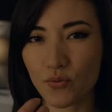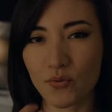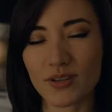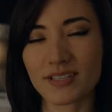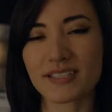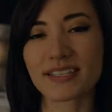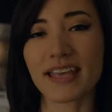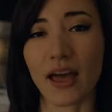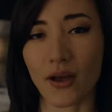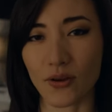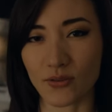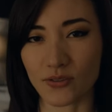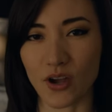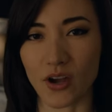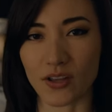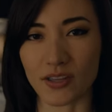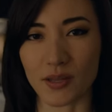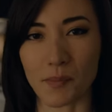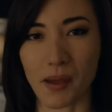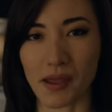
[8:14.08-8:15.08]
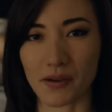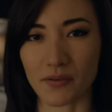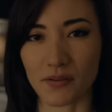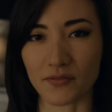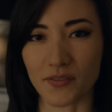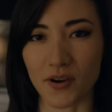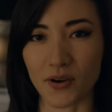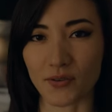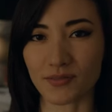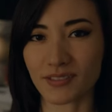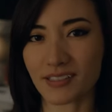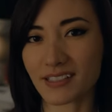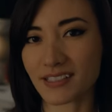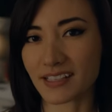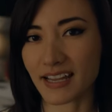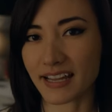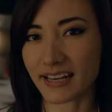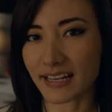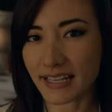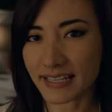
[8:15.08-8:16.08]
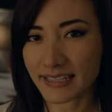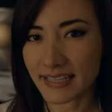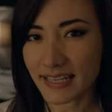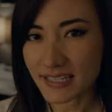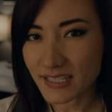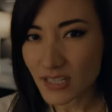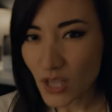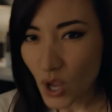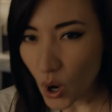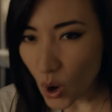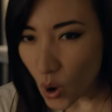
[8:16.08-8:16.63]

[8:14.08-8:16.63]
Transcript: sound on the microphone. Kind of like this.